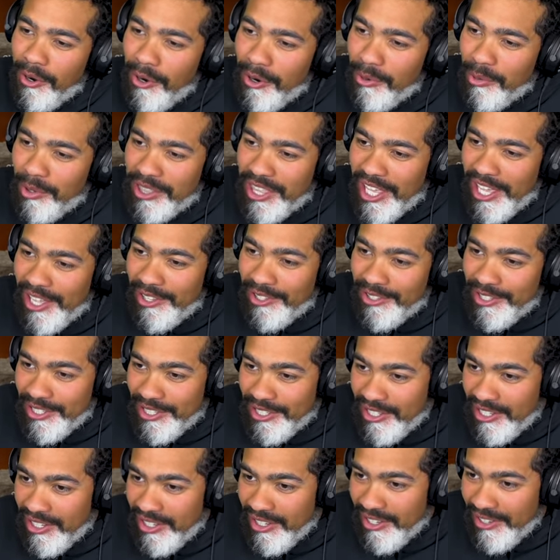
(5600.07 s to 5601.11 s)
Whew, what the hell?
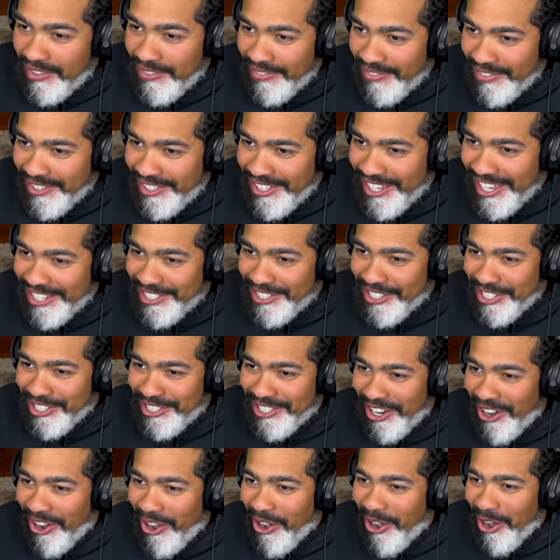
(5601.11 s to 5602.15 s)
GG, GG. Yeah, GG.
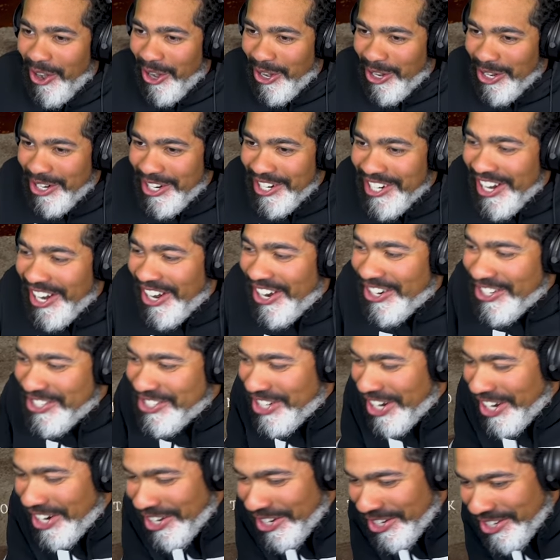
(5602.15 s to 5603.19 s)
Yes, sir, oh, yes, sir. oh,
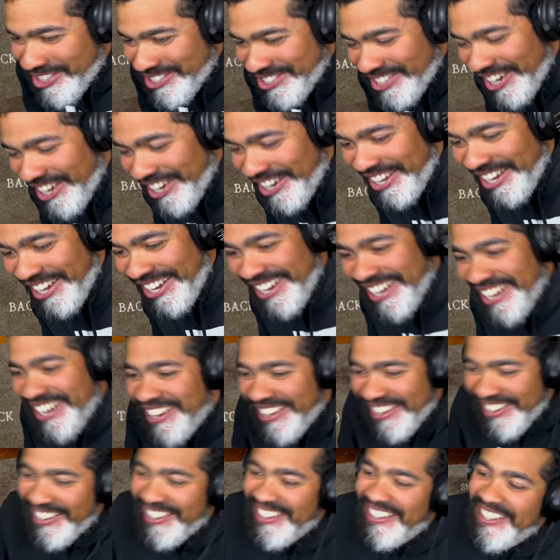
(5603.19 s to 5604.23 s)
John, uh, John,
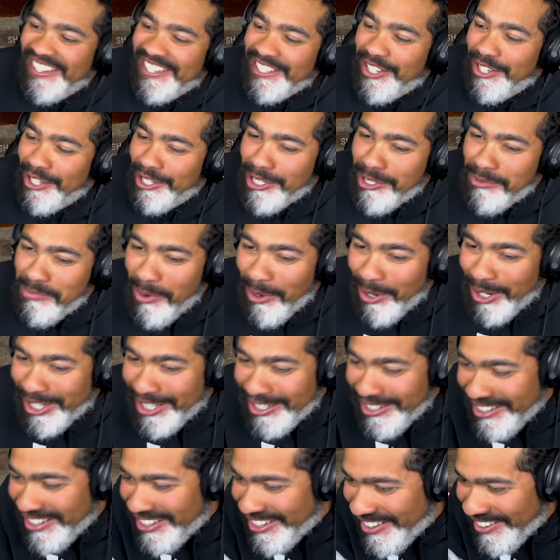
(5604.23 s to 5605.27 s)
uh, good sport.
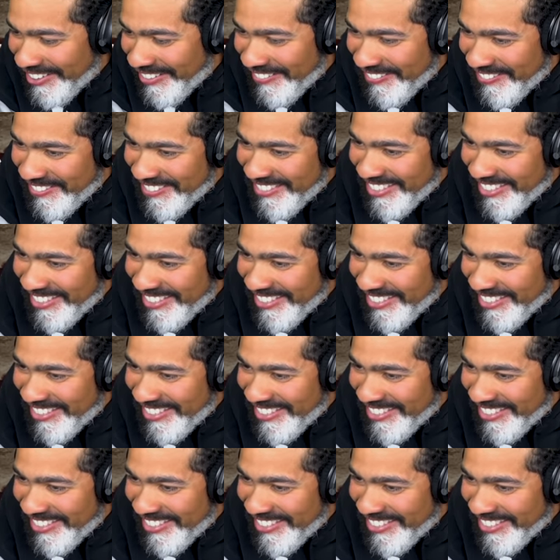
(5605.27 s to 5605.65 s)
GG.